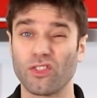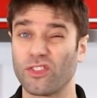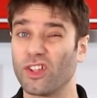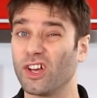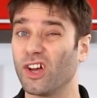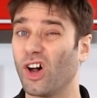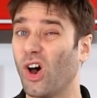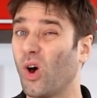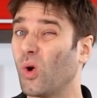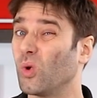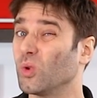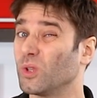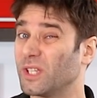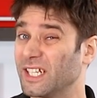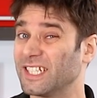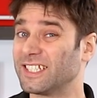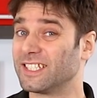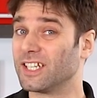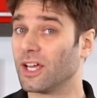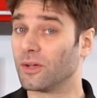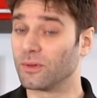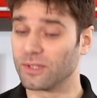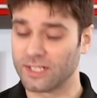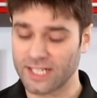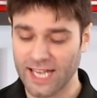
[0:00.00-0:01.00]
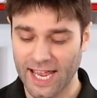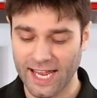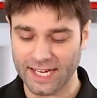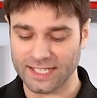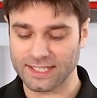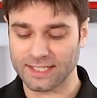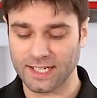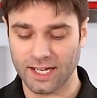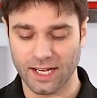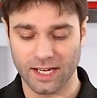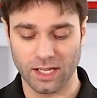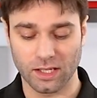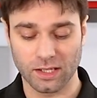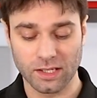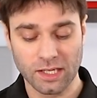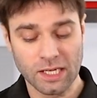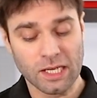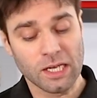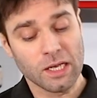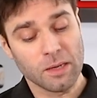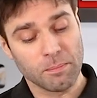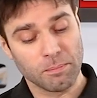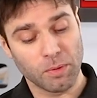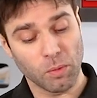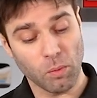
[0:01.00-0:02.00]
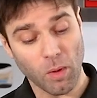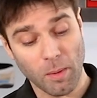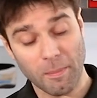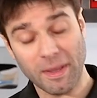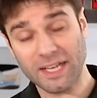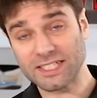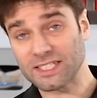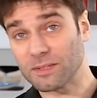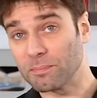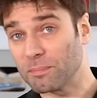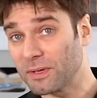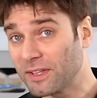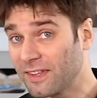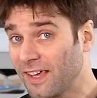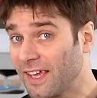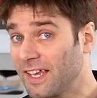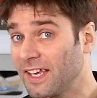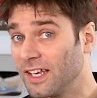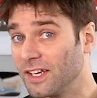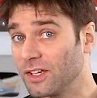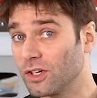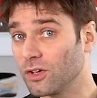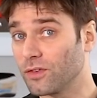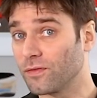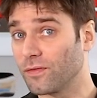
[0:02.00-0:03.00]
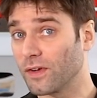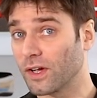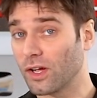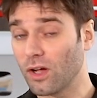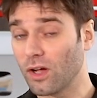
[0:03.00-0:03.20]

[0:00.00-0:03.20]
the oldest known textile, but what makes them particularly good for